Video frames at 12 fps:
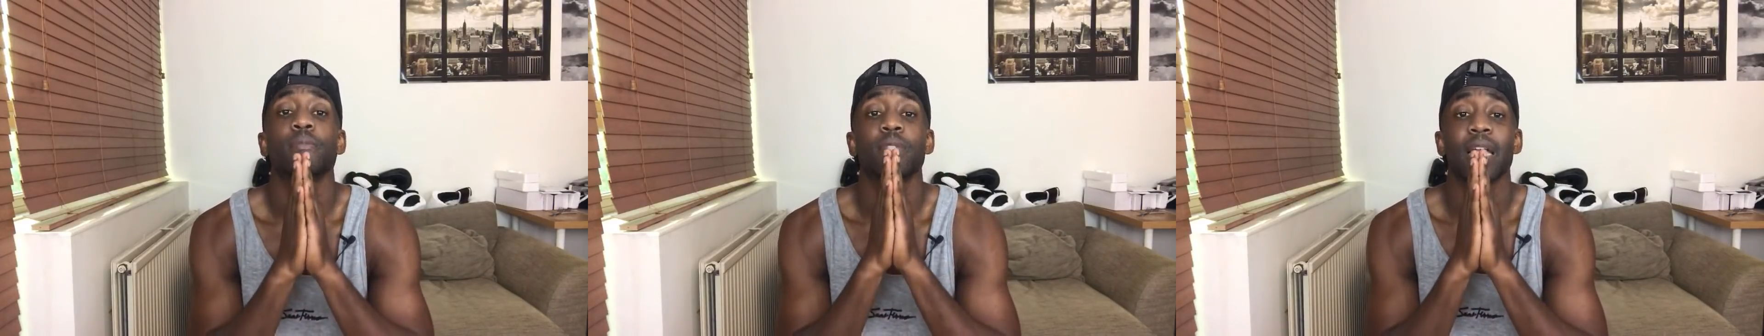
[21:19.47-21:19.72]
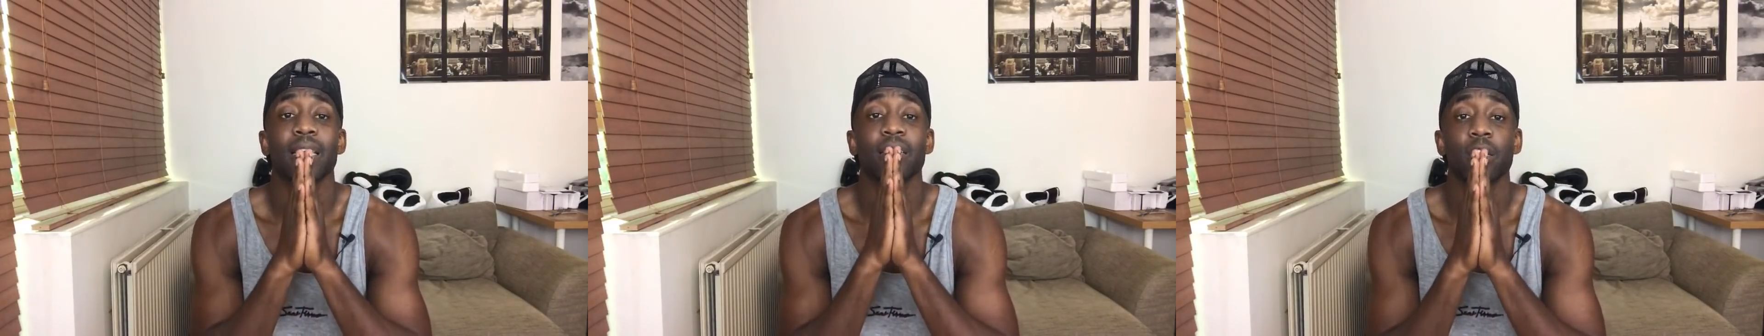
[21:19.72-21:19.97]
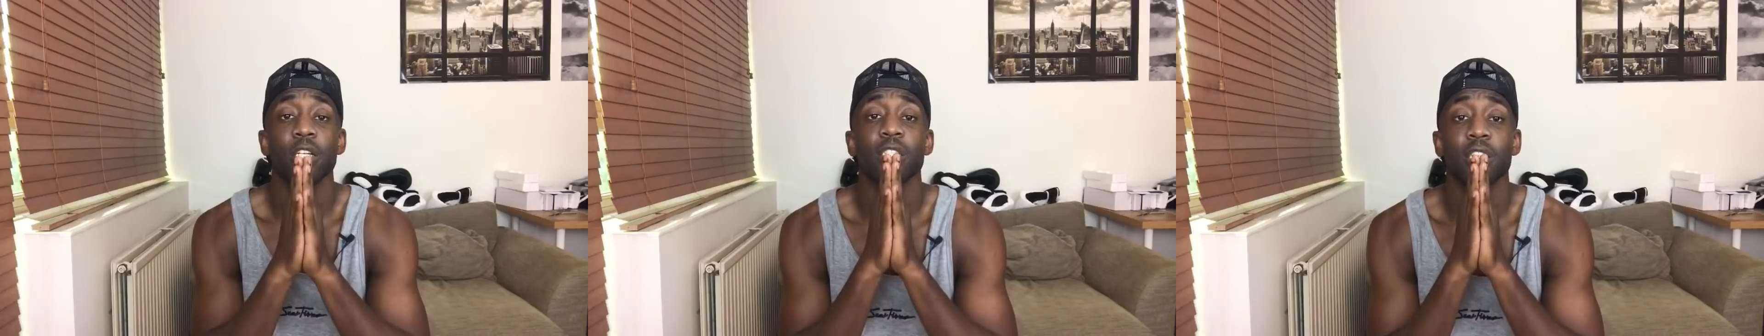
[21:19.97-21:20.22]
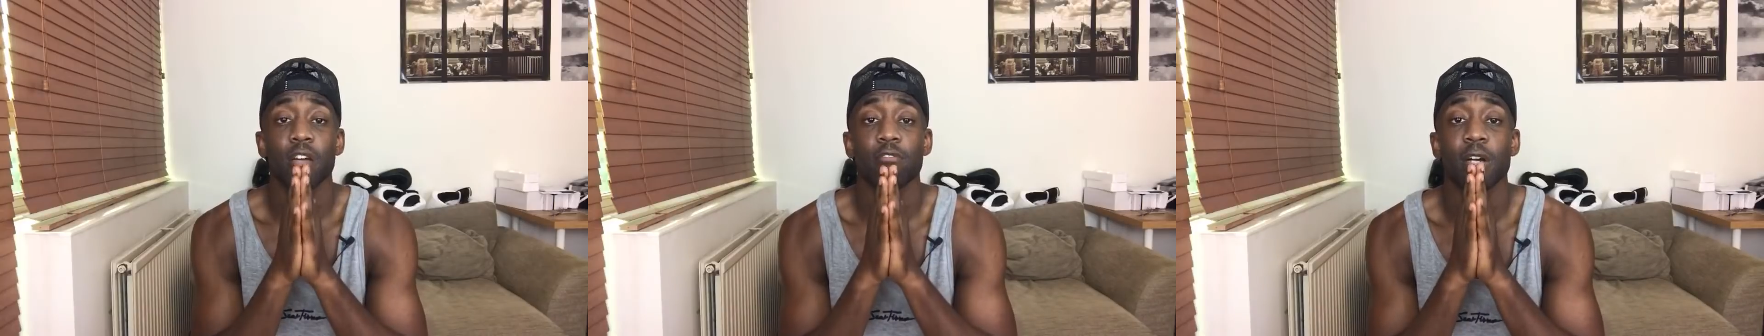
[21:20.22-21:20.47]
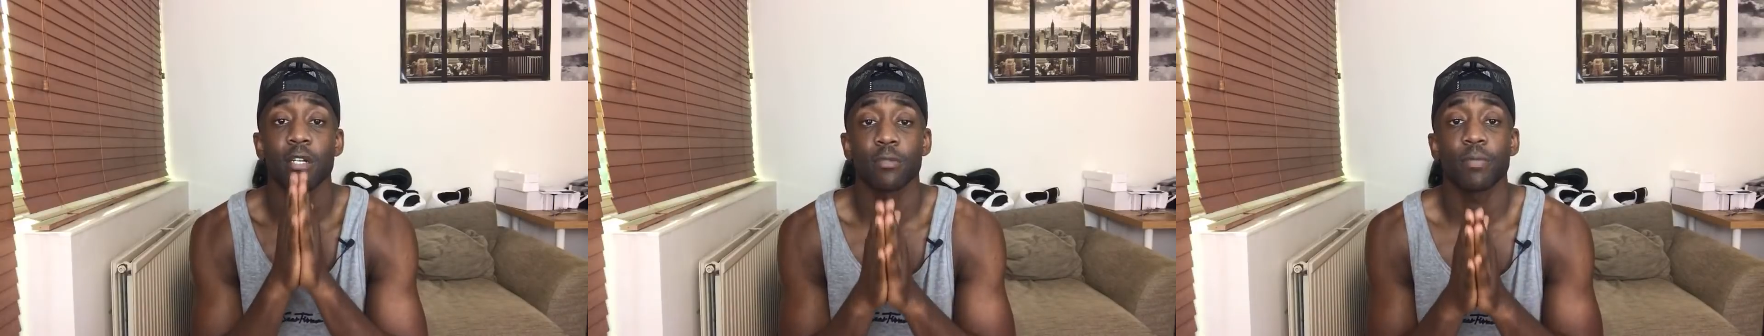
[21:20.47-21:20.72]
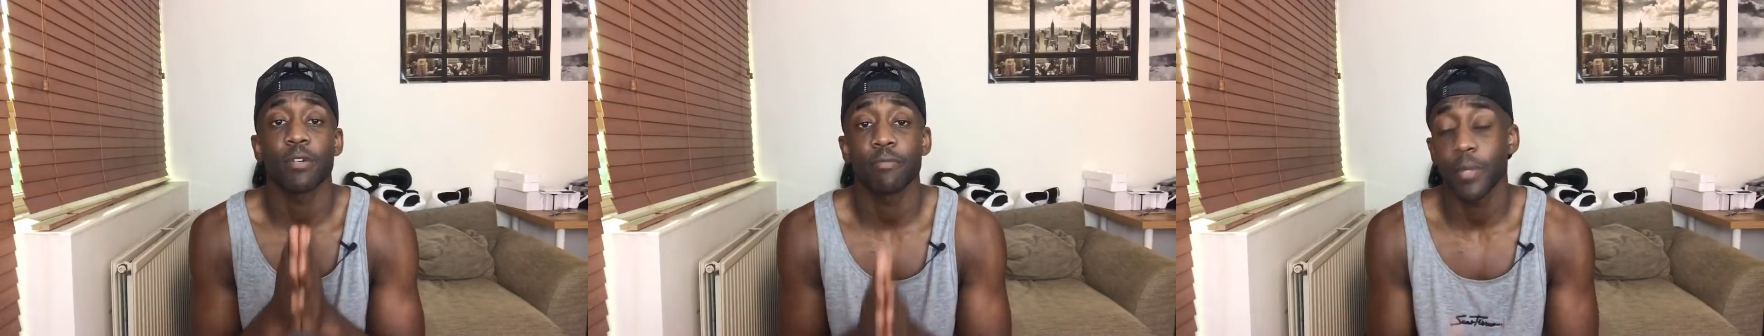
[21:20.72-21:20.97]
that he turns it around,
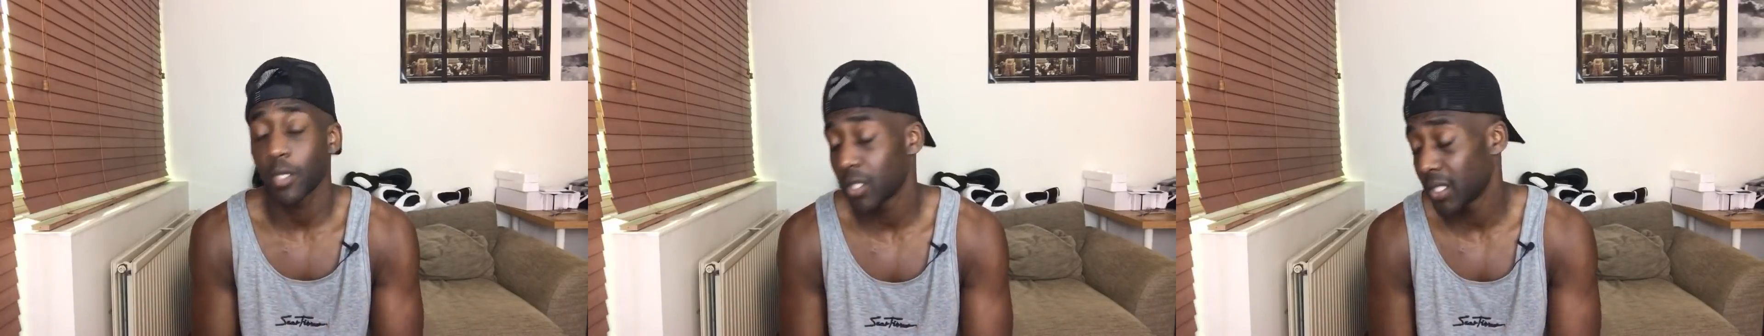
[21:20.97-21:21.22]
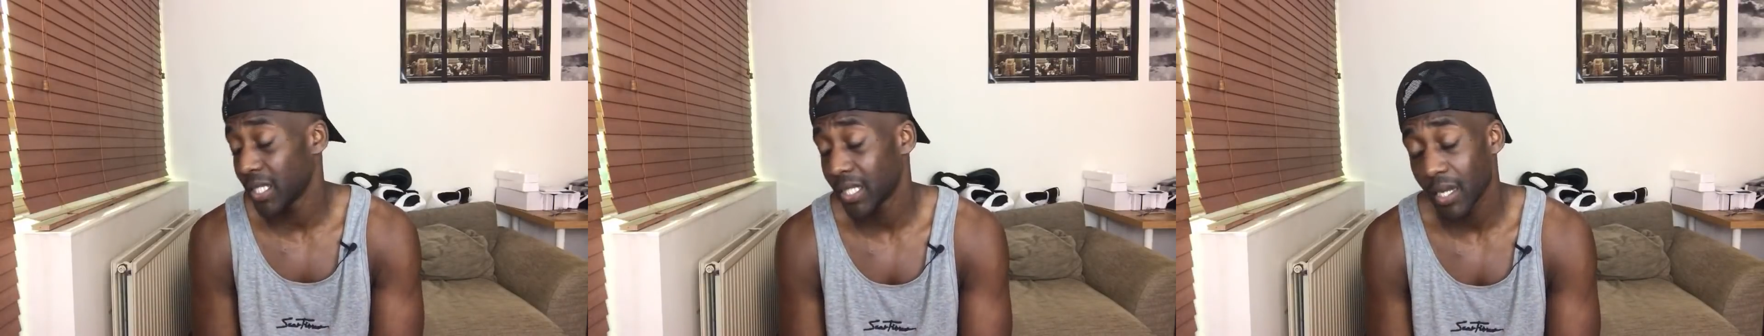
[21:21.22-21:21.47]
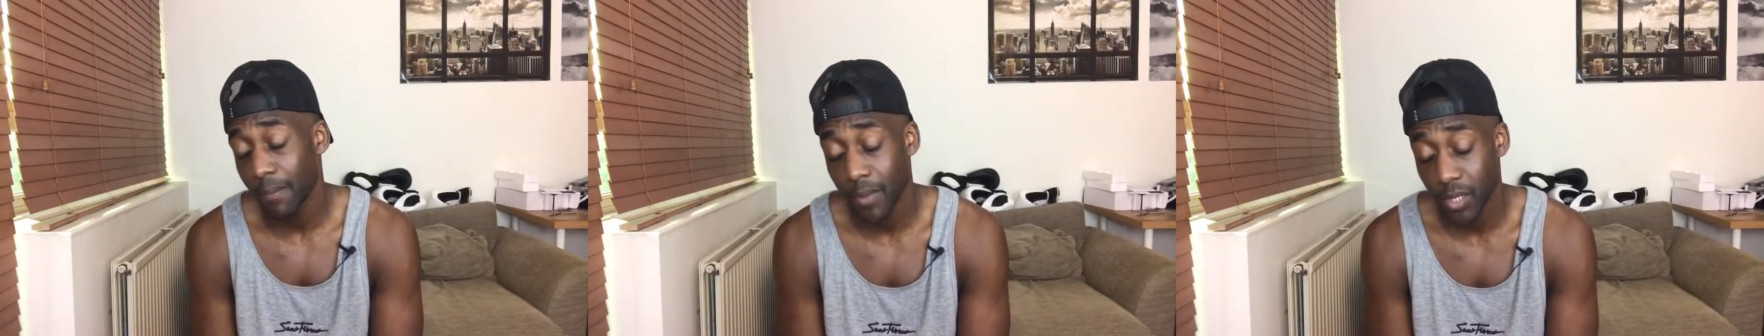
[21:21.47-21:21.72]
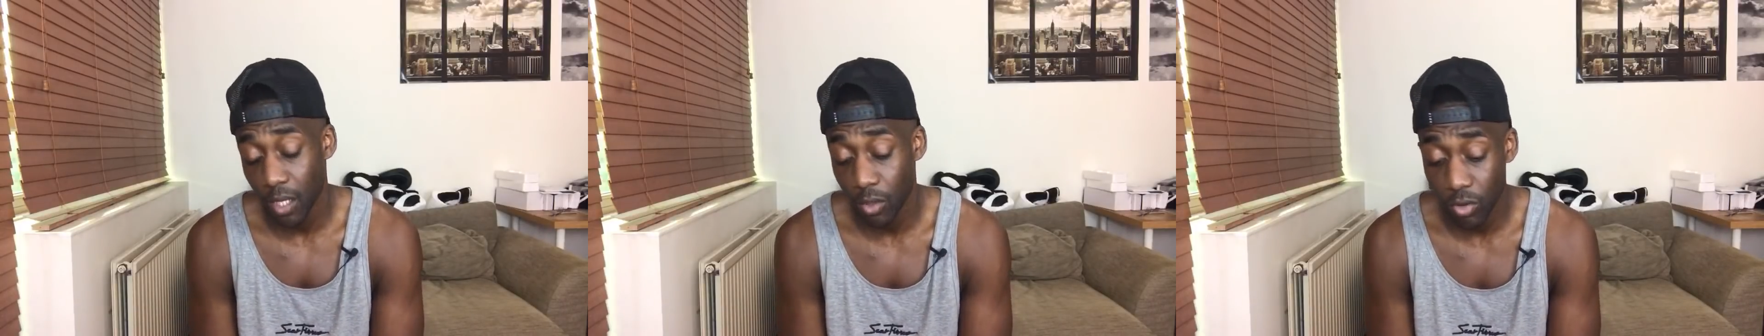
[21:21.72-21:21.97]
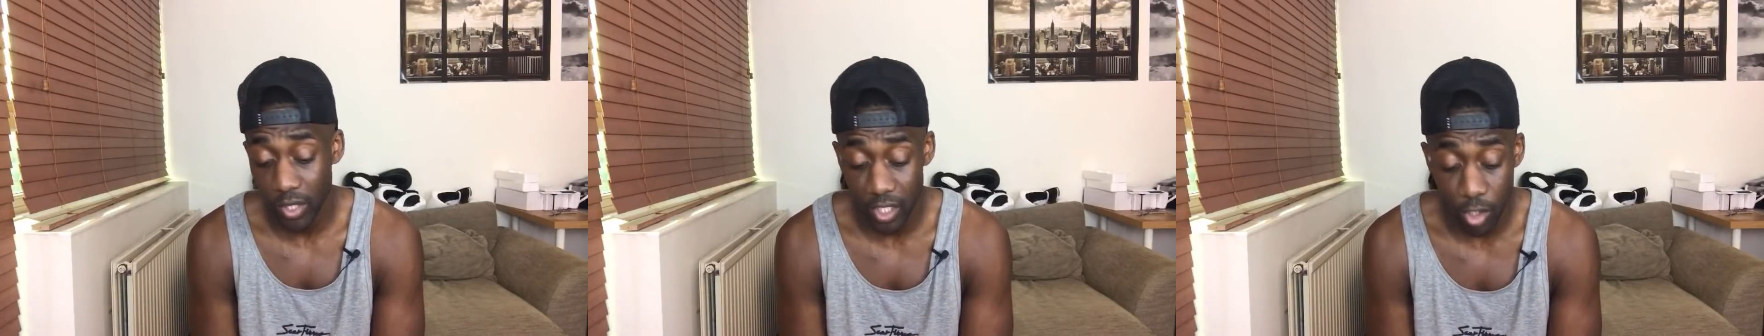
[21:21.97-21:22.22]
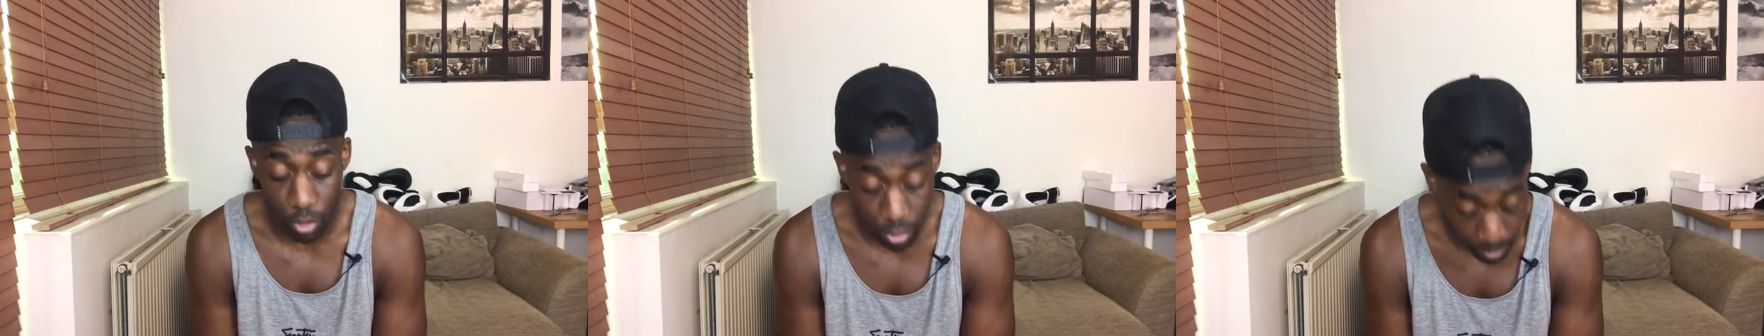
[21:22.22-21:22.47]
bruv, because these numbers are looking
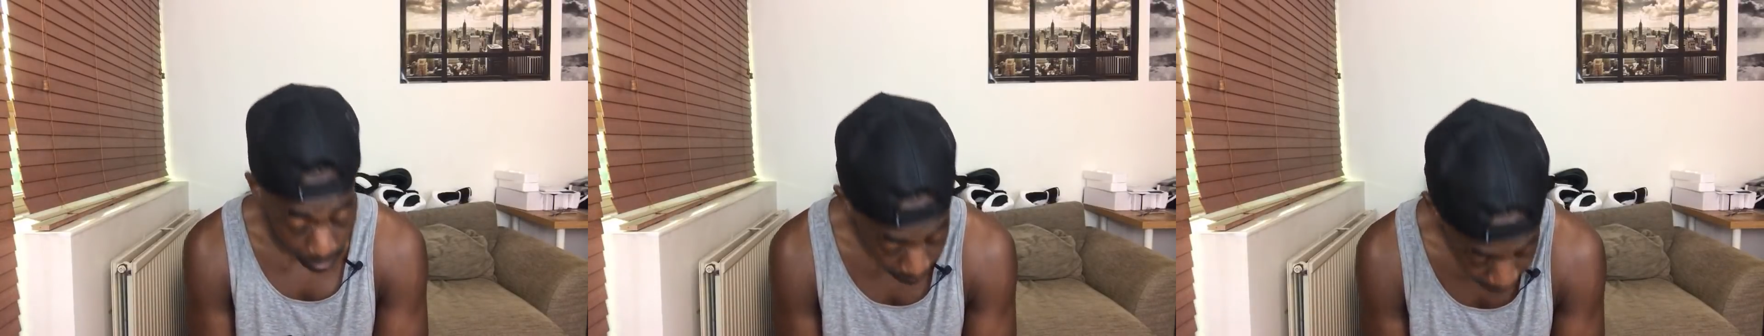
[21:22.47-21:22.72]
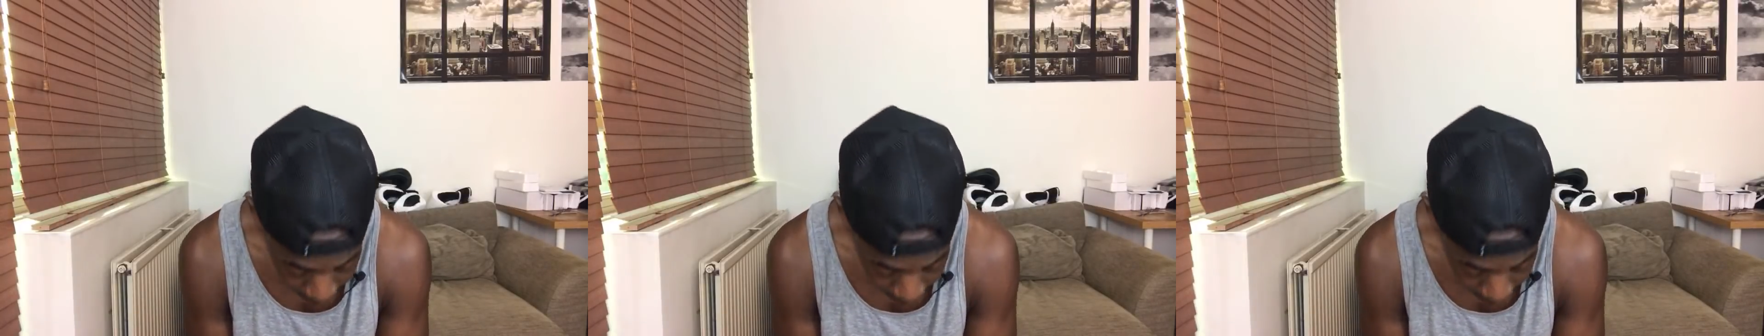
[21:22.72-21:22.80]
horrible.